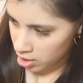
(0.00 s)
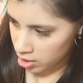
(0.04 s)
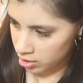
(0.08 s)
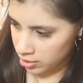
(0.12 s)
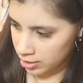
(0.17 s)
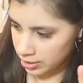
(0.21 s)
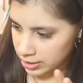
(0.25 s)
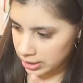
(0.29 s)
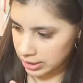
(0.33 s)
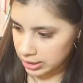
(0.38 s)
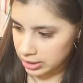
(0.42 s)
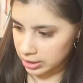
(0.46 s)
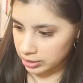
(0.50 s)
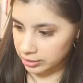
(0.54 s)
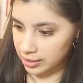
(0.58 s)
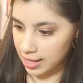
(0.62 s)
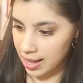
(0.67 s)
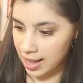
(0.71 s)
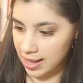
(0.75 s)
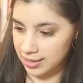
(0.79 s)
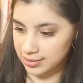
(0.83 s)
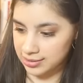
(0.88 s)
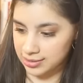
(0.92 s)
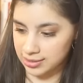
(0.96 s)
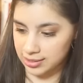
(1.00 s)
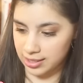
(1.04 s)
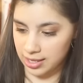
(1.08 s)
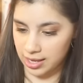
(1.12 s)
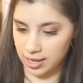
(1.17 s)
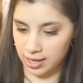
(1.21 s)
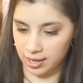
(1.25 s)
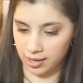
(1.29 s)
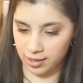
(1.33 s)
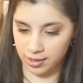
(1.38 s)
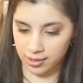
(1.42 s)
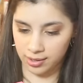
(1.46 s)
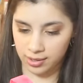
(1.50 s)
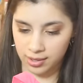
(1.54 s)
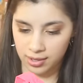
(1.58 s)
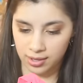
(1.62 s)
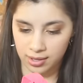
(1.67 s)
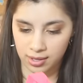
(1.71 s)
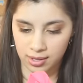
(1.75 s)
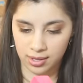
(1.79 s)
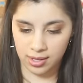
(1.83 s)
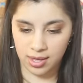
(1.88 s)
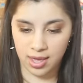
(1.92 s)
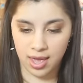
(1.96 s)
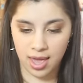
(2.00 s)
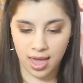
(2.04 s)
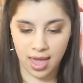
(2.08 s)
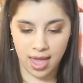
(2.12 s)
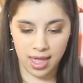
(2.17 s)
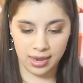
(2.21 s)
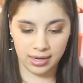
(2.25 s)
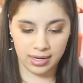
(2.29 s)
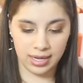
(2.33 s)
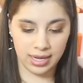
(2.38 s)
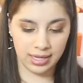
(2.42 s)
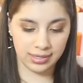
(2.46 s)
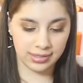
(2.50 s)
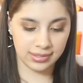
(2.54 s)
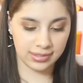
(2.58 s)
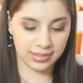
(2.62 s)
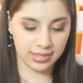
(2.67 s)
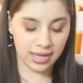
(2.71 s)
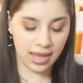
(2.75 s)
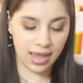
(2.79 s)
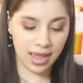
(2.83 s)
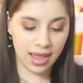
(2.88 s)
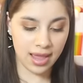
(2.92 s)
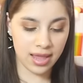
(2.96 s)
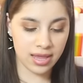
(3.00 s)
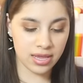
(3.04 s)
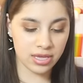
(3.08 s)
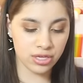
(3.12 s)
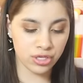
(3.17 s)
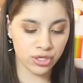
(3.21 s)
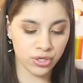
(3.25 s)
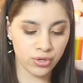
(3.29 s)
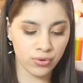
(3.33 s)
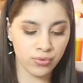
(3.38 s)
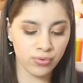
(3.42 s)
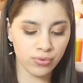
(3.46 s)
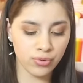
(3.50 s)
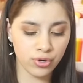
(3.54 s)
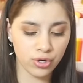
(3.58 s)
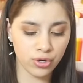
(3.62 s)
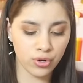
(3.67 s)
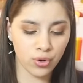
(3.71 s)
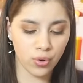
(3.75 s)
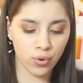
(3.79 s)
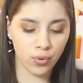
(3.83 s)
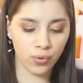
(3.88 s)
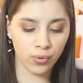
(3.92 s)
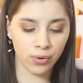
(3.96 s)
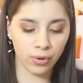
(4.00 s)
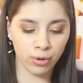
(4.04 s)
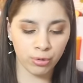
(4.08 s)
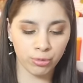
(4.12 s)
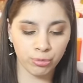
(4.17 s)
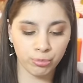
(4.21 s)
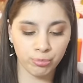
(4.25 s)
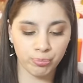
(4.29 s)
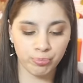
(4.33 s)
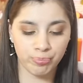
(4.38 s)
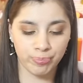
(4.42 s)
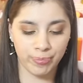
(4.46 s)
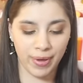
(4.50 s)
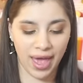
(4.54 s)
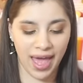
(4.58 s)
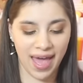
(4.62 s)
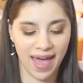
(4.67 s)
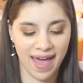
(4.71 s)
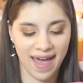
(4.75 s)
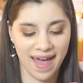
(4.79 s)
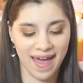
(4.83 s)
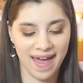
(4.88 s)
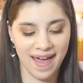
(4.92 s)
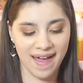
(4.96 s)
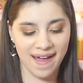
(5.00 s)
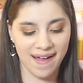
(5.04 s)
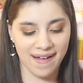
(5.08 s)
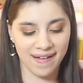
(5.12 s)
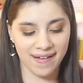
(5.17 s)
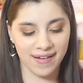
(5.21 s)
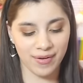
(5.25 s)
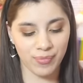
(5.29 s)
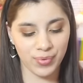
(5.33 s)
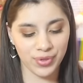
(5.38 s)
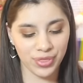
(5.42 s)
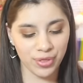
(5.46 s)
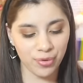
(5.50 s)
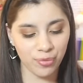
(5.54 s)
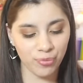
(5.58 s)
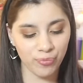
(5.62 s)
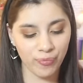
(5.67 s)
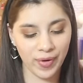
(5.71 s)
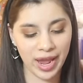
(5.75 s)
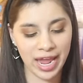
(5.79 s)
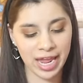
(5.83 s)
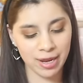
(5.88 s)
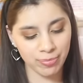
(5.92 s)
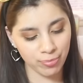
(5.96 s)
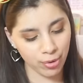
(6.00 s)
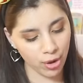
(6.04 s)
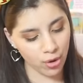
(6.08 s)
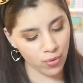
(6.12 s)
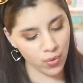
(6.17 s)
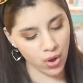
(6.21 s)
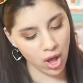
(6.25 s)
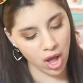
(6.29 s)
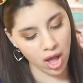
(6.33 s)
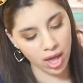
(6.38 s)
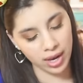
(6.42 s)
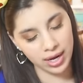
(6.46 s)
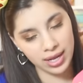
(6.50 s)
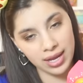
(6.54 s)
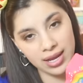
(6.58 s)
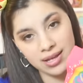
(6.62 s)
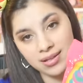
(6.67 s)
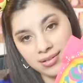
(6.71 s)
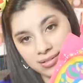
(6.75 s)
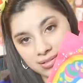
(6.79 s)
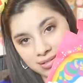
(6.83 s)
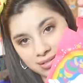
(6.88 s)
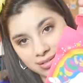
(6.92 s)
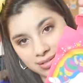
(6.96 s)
This is the last thing. And it's a unicorn bag with a rainbow on it.